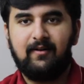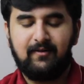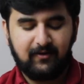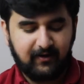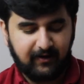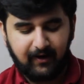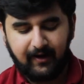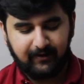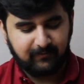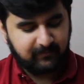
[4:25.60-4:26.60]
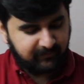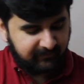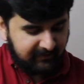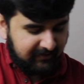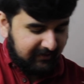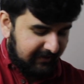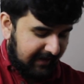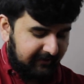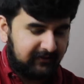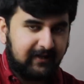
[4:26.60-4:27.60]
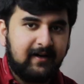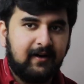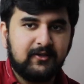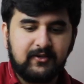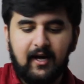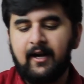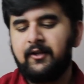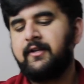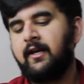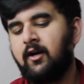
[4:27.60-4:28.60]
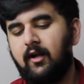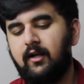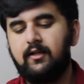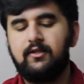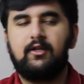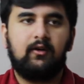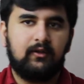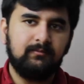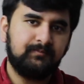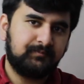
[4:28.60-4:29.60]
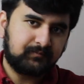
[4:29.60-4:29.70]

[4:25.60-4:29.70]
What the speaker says: Alright. And there's another thing called dongle,